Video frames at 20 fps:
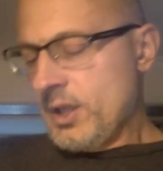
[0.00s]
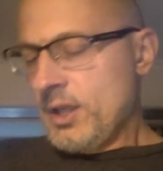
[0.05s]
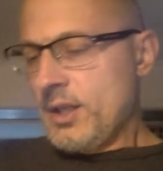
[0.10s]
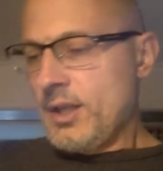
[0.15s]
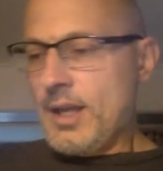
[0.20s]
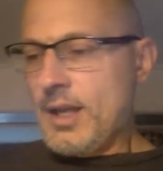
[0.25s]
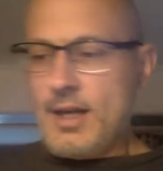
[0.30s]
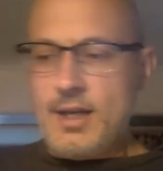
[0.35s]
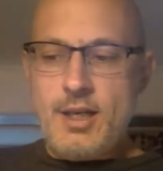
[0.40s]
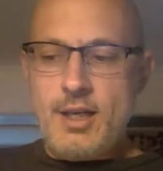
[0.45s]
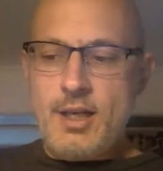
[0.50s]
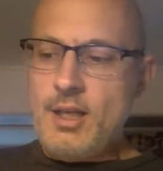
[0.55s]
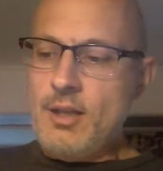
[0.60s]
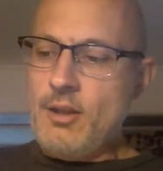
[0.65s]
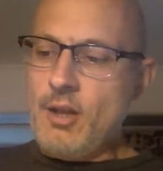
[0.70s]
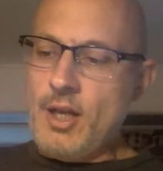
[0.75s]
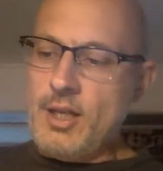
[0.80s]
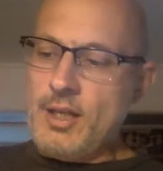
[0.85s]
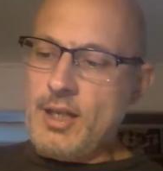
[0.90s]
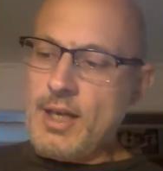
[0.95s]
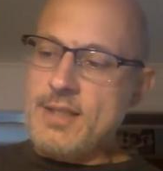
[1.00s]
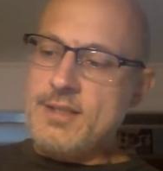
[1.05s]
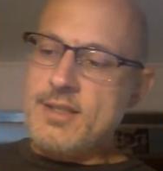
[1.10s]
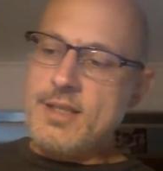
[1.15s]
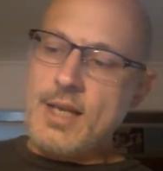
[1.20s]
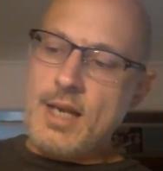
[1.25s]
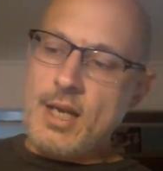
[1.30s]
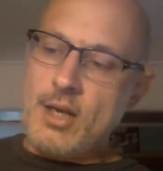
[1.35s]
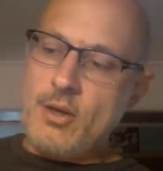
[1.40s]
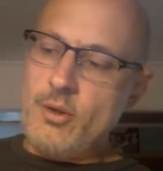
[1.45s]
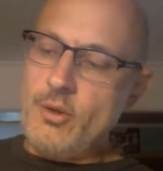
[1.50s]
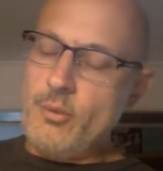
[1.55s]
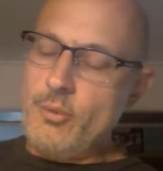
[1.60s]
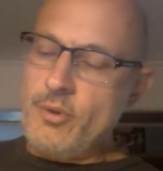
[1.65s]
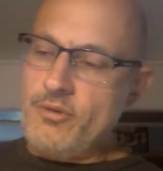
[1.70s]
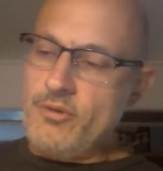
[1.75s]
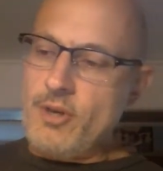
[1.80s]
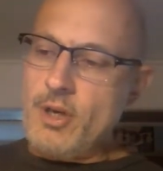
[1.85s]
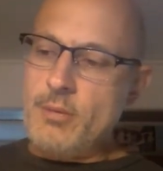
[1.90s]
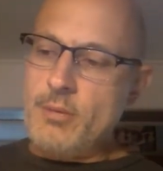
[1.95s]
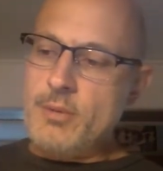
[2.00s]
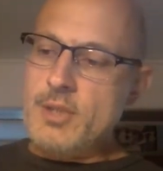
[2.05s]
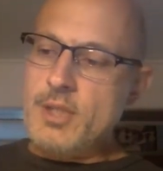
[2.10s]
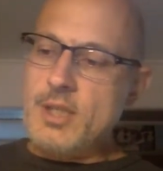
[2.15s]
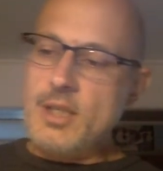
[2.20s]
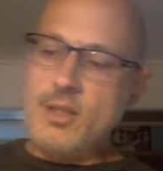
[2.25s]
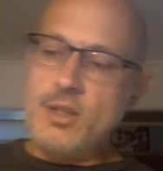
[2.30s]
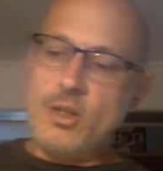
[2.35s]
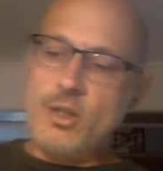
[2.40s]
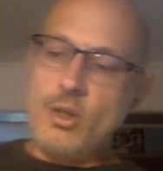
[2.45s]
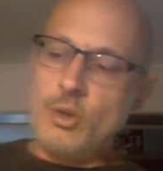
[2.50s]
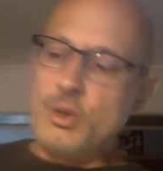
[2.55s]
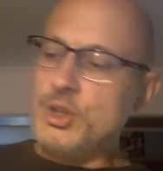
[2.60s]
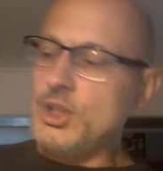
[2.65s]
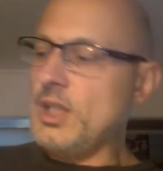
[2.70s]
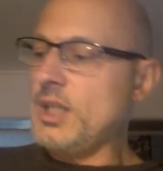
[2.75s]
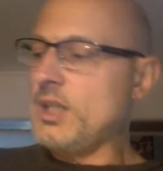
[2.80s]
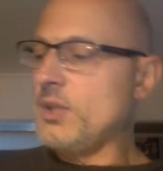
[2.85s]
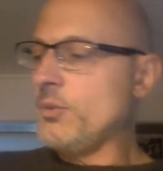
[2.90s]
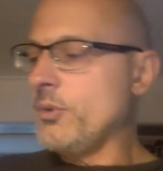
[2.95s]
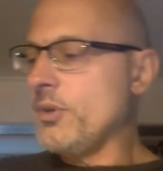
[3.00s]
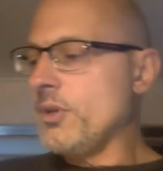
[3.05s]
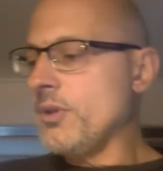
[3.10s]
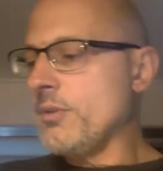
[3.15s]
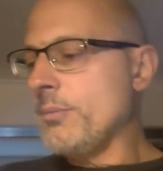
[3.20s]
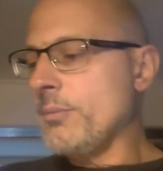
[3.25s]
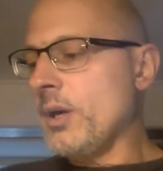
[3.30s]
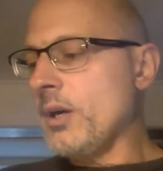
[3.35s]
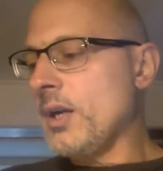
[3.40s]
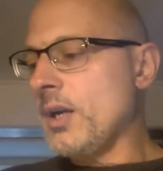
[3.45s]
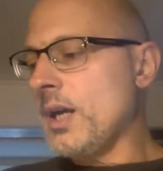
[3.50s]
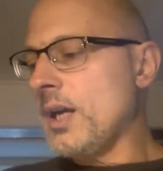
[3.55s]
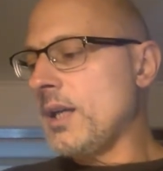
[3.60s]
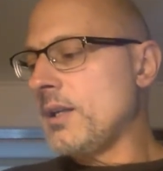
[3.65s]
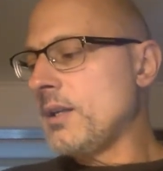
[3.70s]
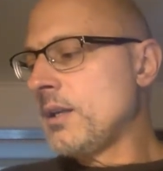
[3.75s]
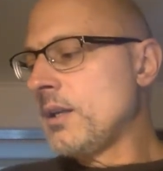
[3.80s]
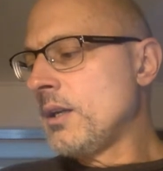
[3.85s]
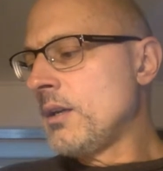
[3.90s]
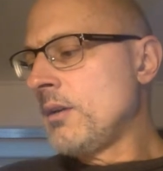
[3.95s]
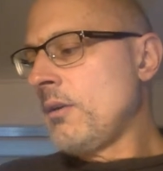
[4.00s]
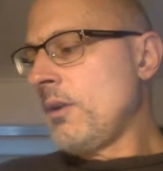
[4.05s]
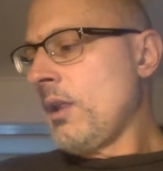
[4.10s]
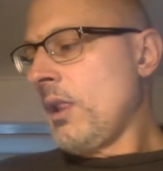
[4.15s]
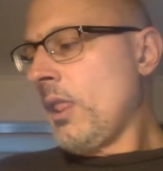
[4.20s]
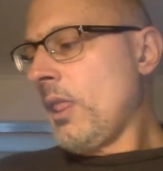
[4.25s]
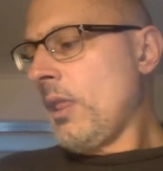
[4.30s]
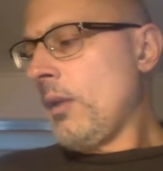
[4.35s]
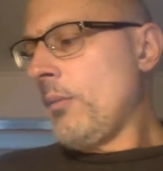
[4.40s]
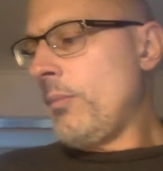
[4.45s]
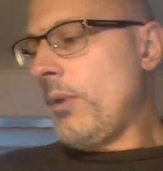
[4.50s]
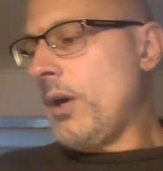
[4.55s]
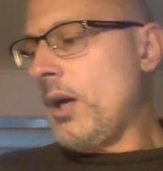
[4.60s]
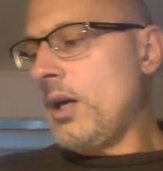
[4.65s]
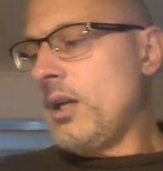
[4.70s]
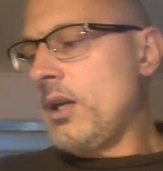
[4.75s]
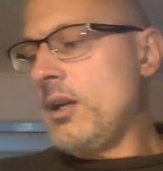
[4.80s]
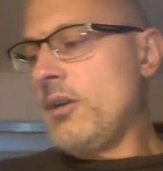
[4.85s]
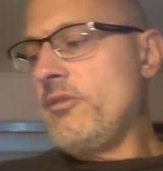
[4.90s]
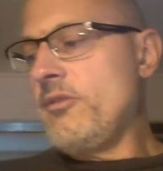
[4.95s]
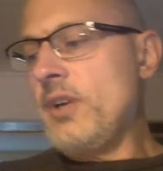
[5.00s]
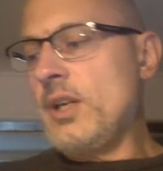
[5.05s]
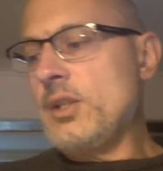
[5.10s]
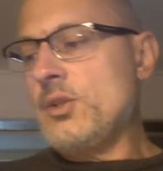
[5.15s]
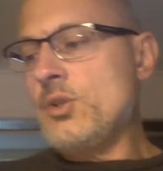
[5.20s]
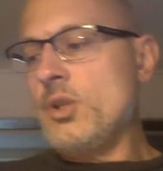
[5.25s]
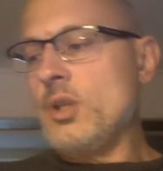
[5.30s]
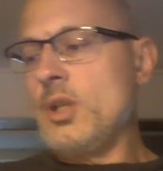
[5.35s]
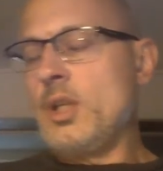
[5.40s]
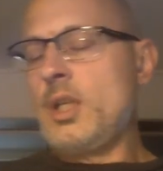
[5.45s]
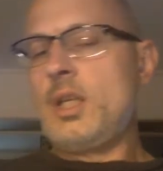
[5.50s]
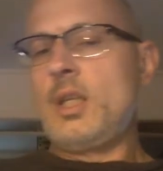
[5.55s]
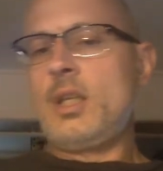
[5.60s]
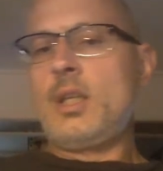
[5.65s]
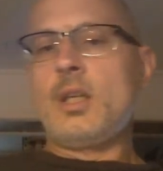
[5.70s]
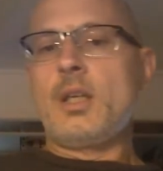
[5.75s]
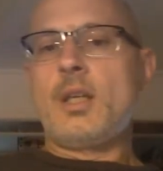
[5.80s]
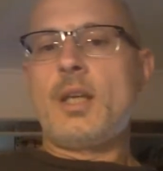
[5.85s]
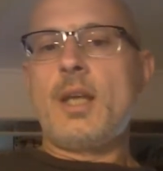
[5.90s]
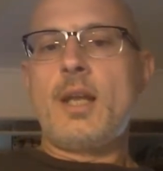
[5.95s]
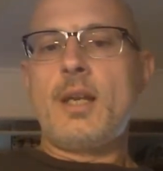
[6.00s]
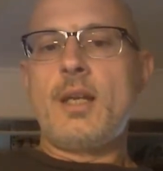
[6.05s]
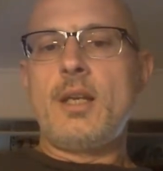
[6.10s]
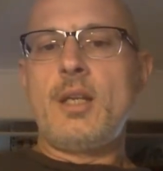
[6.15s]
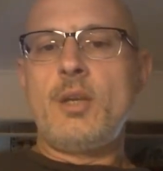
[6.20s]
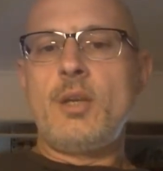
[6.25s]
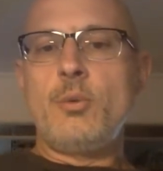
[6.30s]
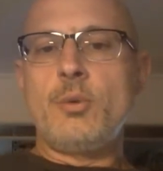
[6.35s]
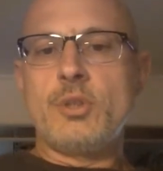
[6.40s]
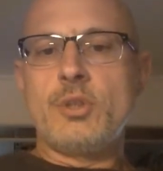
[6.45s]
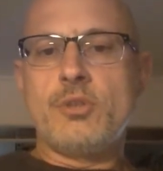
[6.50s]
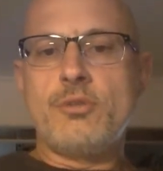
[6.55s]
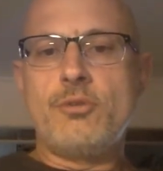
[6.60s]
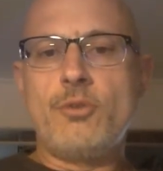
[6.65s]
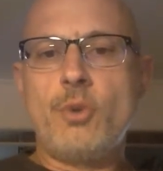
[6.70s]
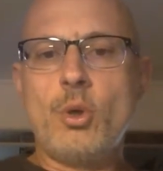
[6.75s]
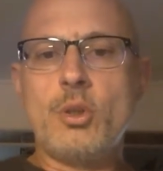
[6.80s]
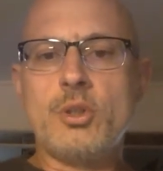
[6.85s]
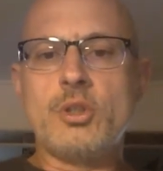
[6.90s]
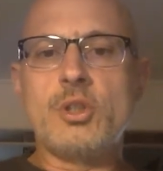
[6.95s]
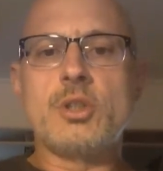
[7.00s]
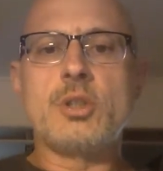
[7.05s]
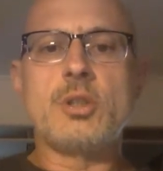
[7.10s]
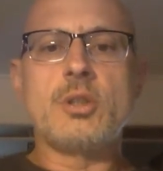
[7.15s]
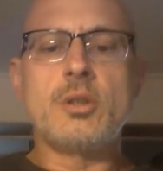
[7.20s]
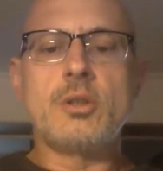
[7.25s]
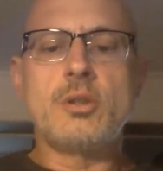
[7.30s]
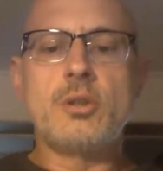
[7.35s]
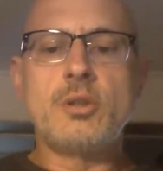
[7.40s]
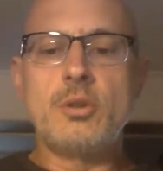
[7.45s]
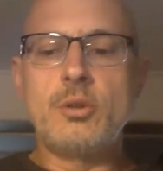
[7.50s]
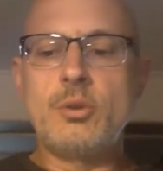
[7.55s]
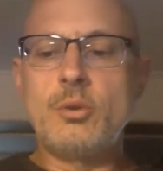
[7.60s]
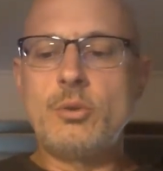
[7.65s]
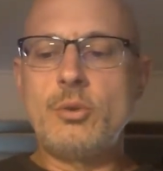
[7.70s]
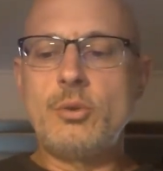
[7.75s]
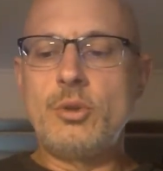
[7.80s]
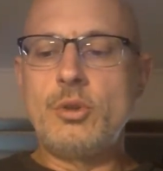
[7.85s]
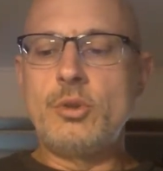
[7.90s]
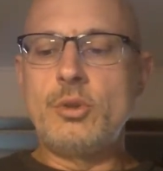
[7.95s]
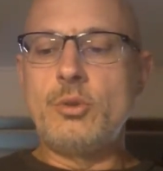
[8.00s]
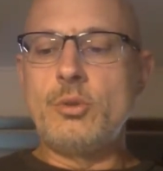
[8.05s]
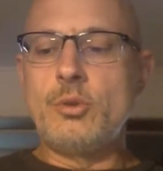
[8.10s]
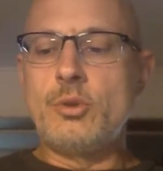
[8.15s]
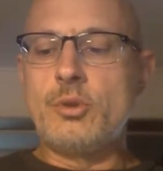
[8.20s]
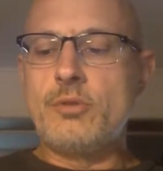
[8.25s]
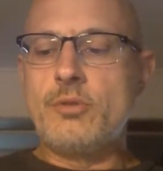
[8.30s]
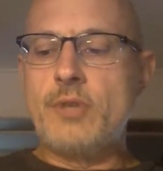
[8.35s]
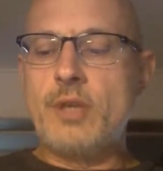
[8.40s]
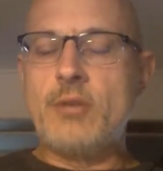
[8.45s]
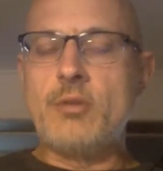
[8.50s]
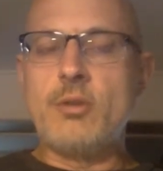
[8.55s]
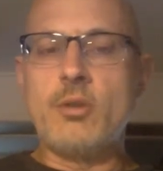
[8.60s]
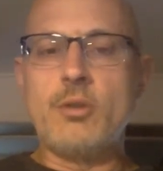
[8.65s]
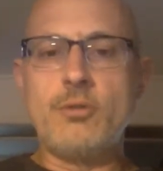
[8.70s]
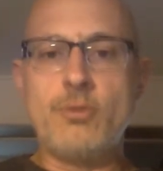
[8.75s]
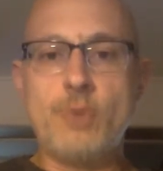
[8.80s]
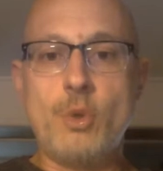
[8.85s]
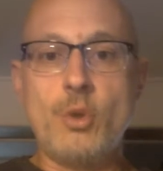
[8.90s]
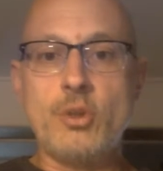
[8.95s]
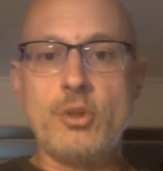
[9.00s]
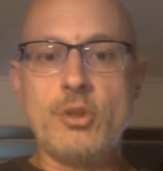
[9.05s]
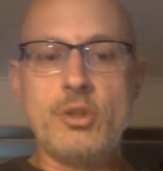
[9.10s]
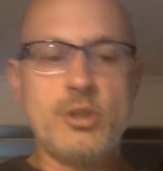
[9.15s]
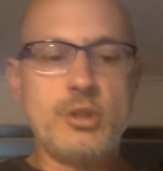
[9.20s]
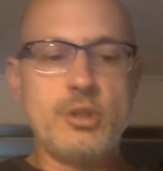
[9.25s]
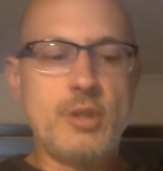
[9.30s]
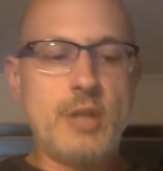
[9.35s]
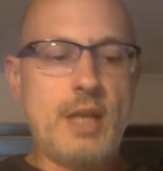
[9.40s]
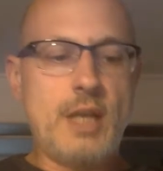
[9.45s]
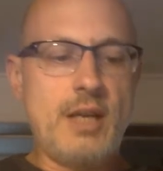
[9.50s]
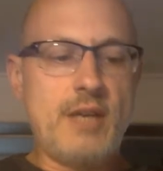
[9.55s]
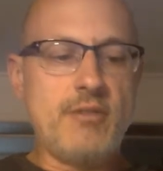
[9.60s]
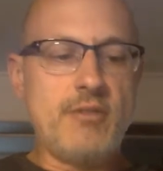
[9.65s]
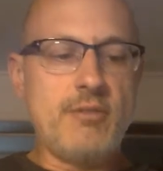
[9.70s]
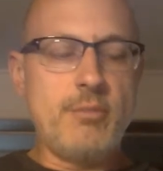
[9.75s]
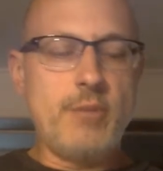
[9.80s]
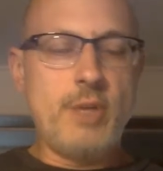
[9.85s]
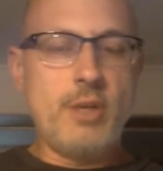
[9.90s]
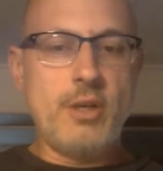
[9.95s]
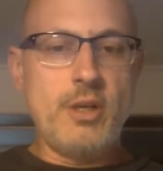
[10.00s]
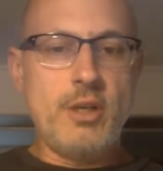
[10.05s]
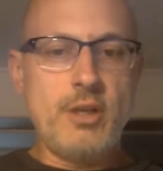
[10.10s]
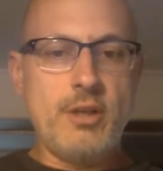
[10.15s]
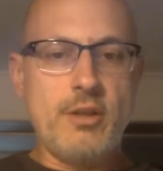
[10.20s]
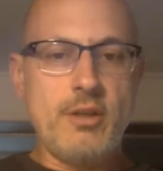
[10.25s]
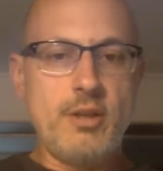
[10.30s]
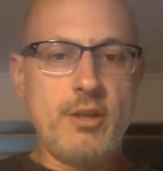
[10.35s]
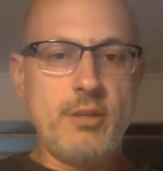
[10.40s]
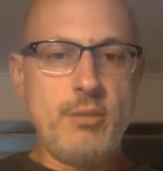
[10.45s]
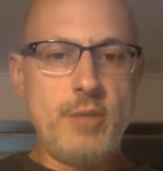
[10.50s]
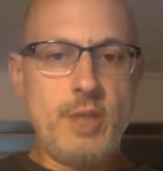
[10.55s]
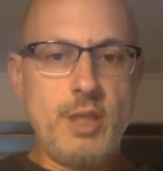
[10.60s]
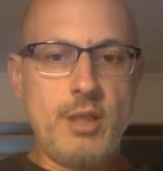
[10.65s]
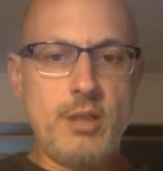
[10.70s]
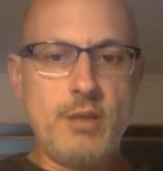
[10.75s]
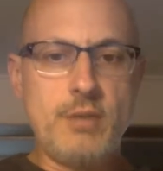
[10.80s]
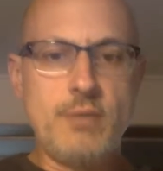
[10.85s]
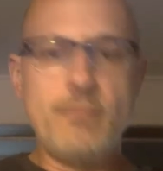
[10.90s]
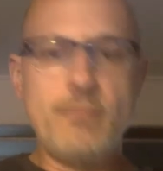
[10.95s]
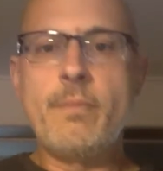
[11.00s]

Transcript: Kennedy, like Eisenhower with Faubus, had negotiated with Barnett, but eventually Kennedy was forced to use federal force to have Meredith admitted,